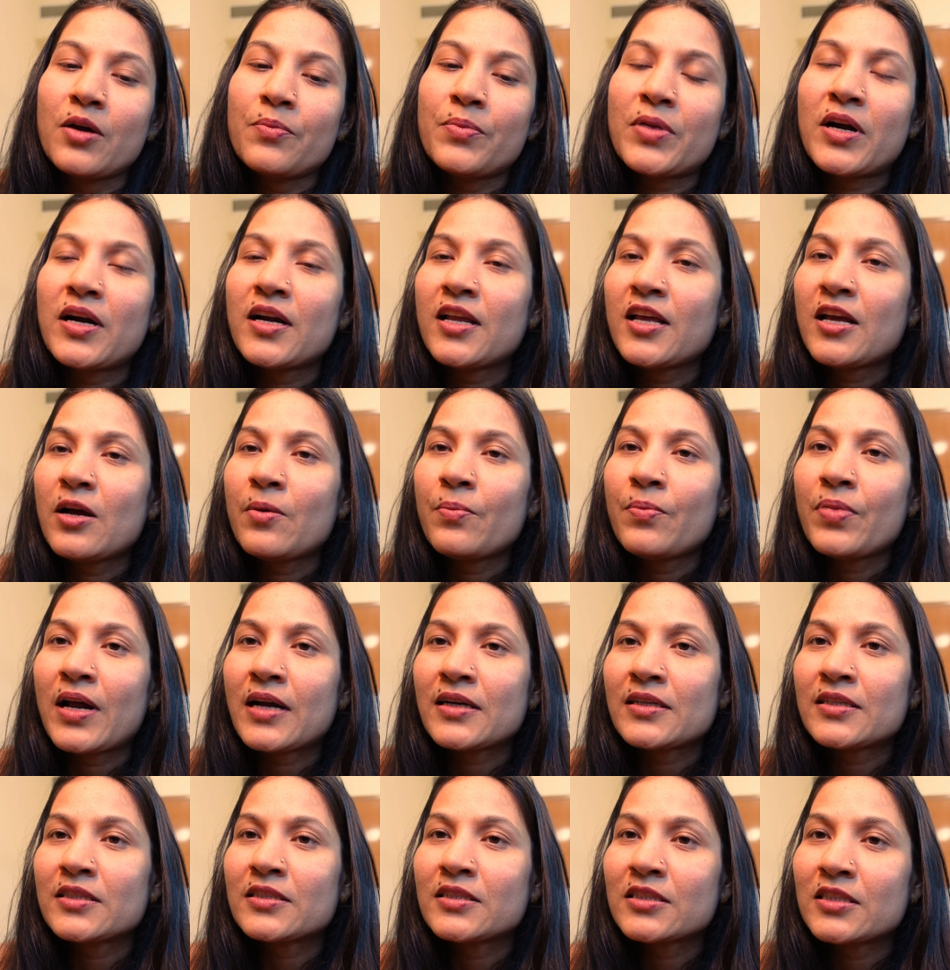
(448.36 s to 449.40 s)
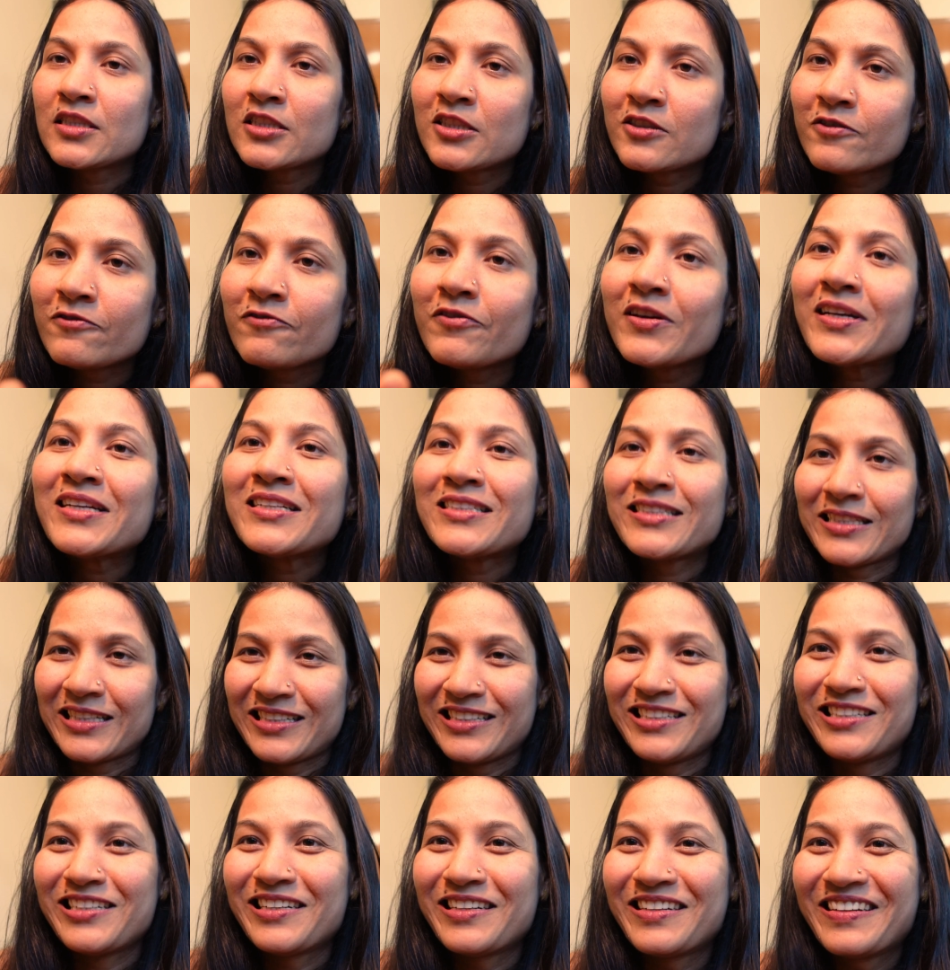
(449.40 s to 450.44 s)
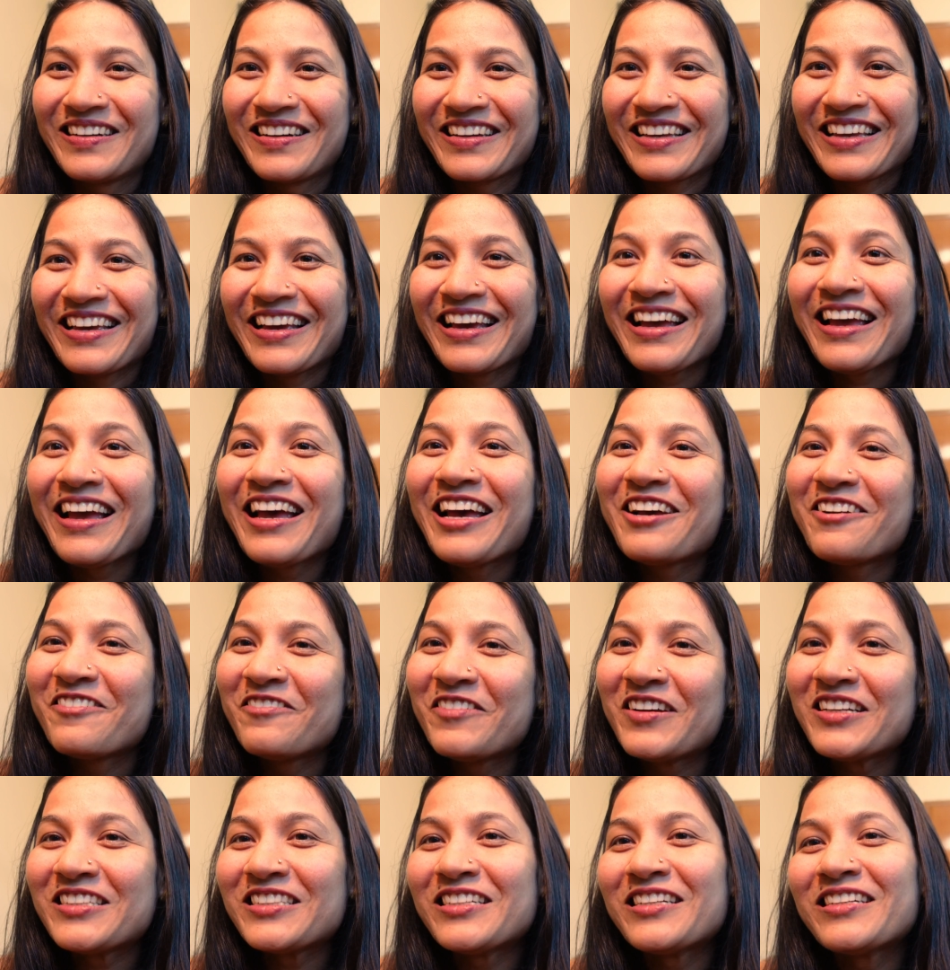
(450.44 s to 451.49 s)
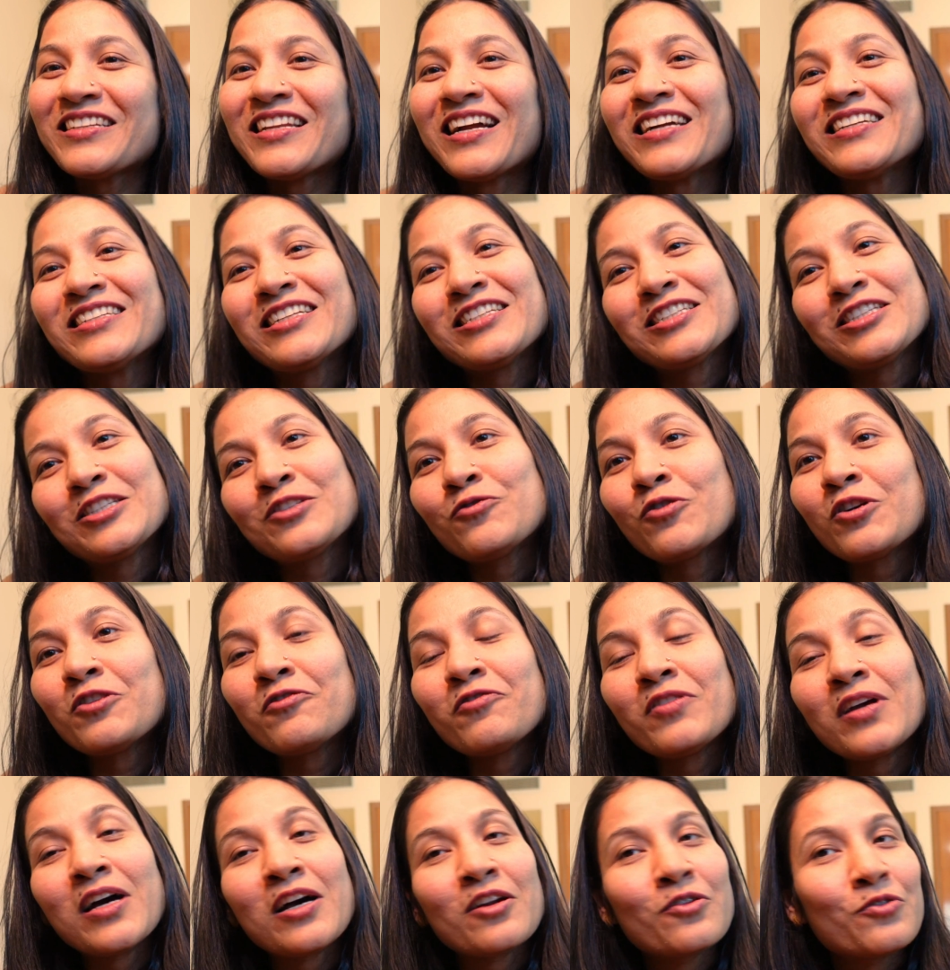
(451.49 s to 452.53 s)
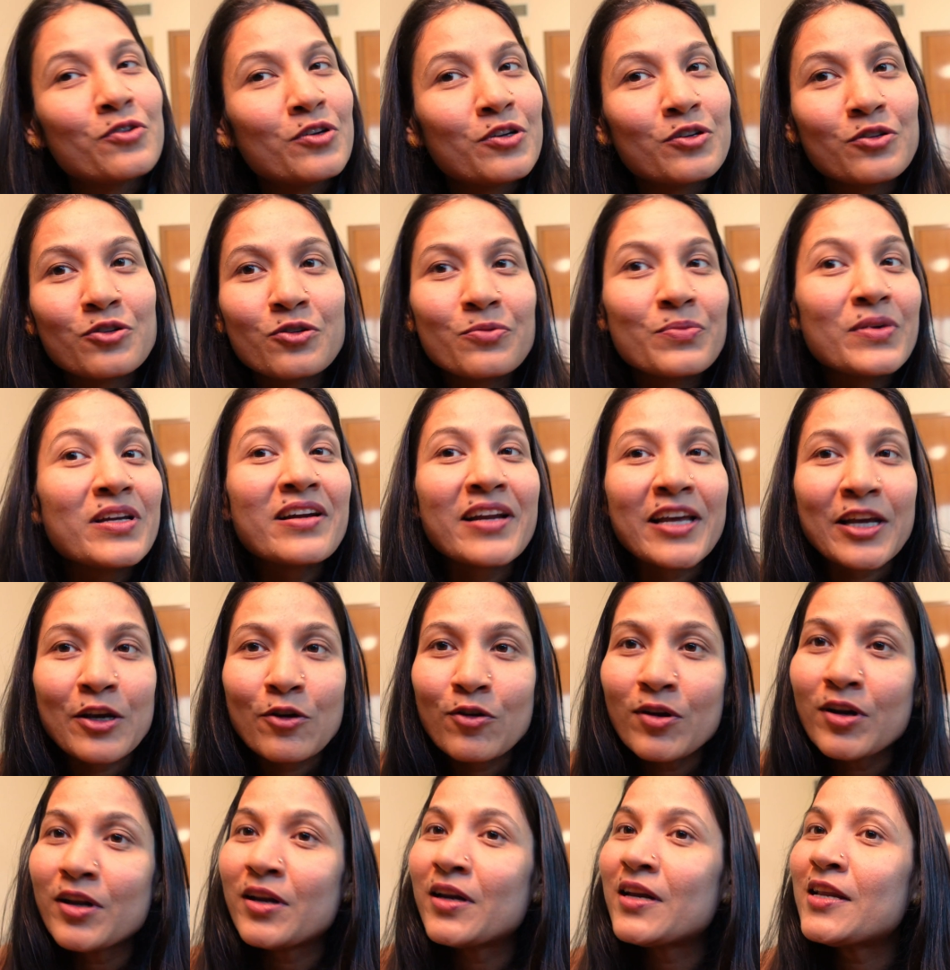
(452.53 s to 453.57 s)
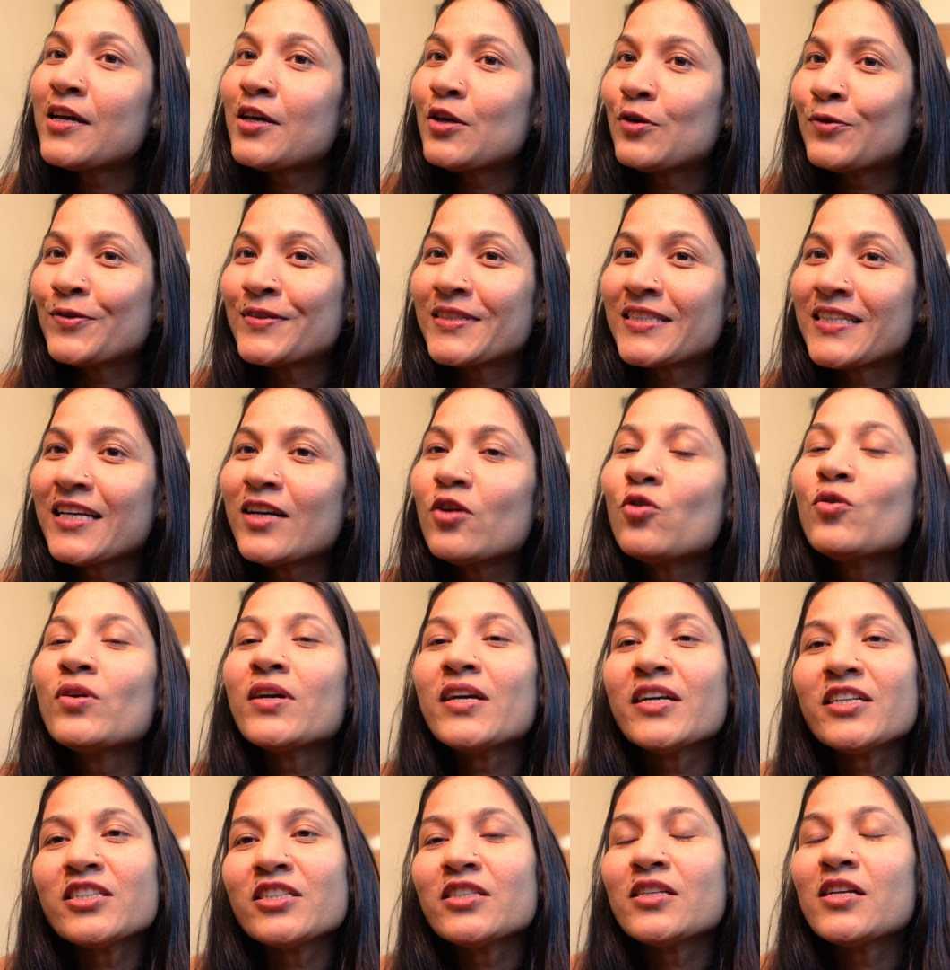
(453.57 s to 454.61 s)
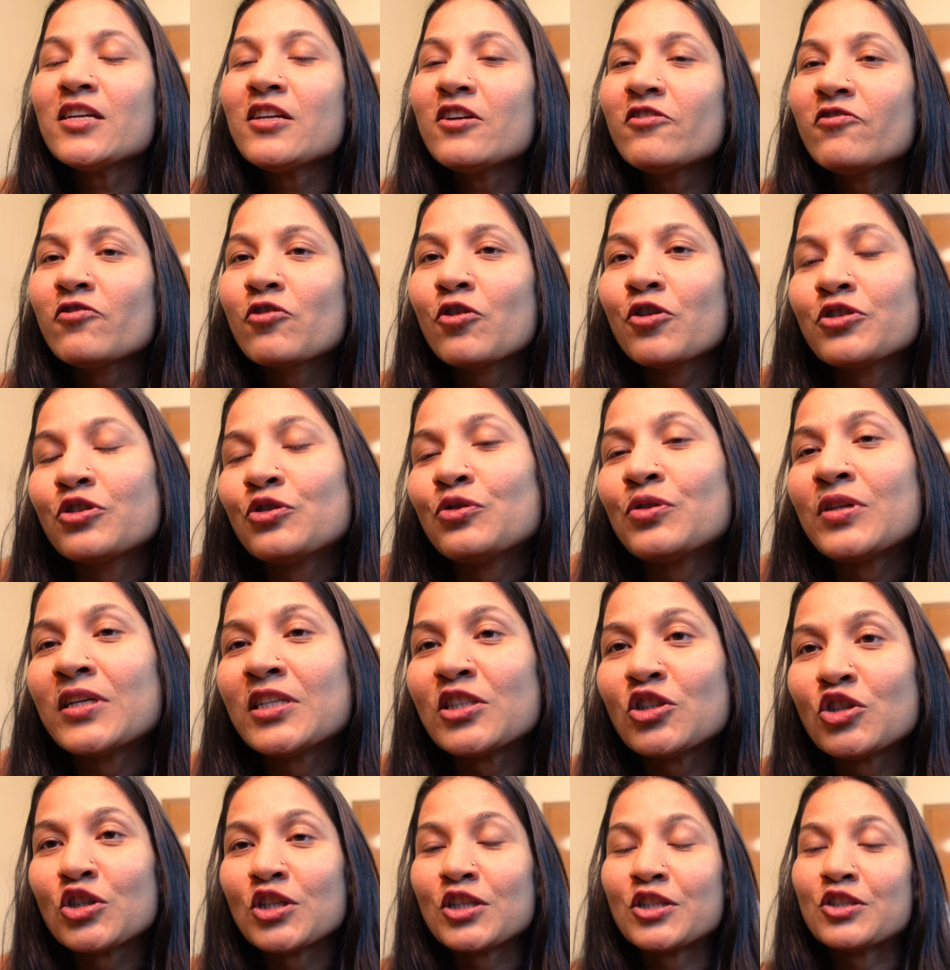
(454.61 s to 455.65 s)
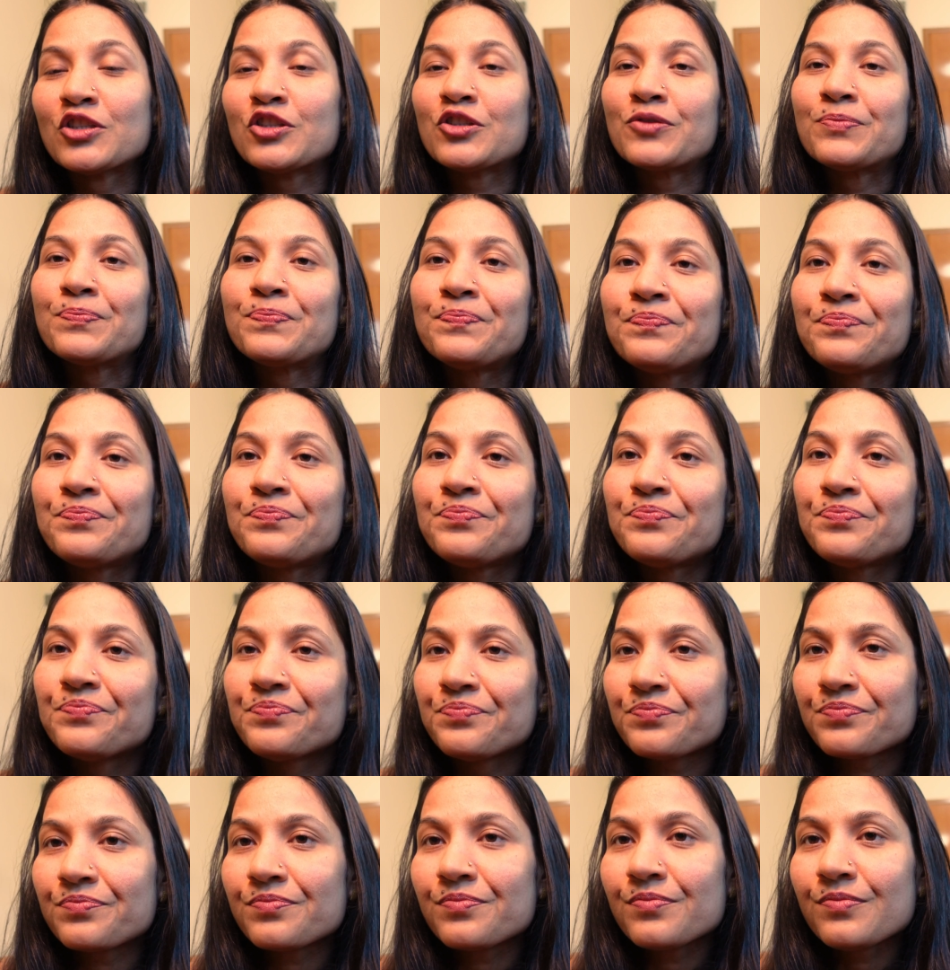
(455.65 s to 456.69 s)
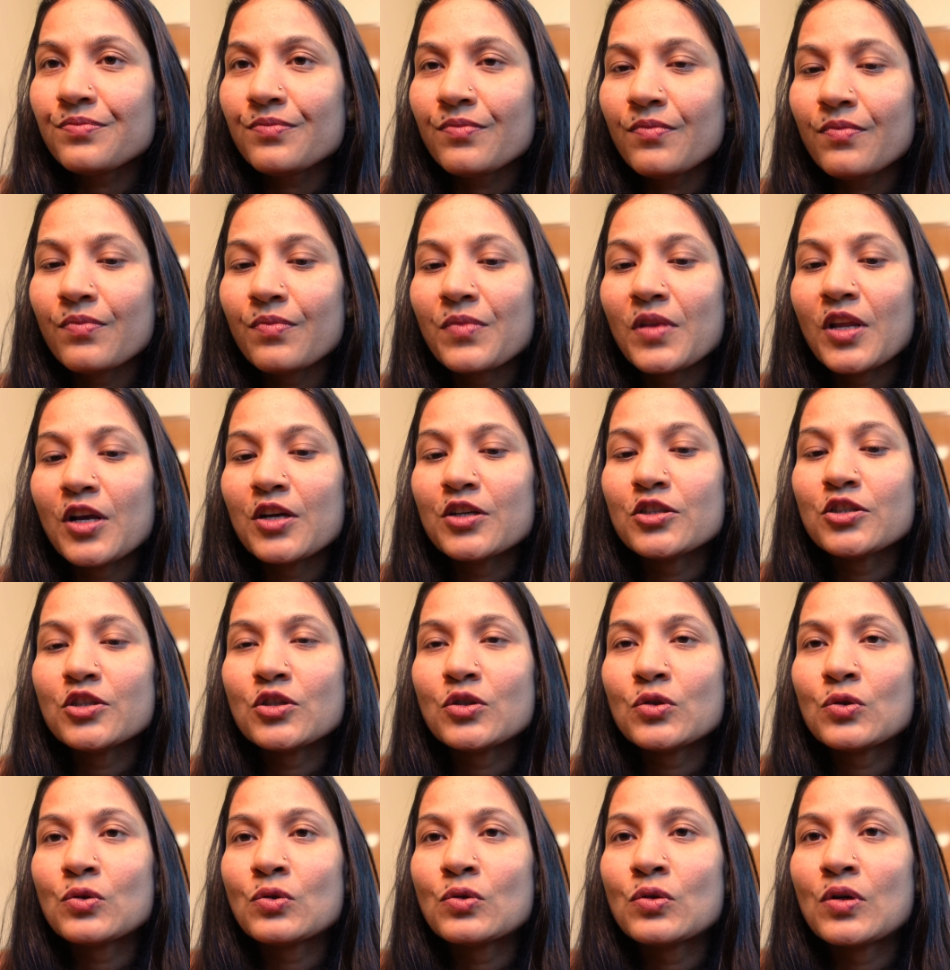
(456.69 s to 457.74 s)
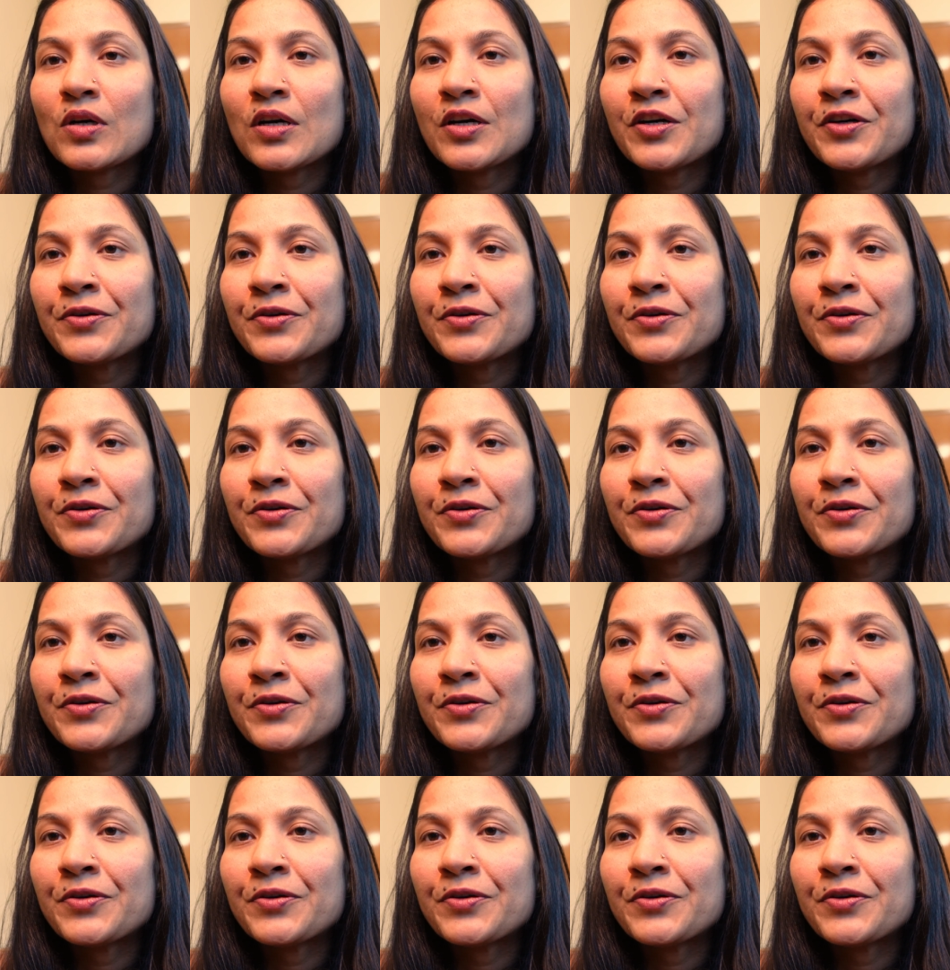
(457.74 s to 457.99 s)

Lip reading: pranayam practices, fix it. Okay, fix it that this is what we are going to be regularly using. Occasionally, of course, you can change. So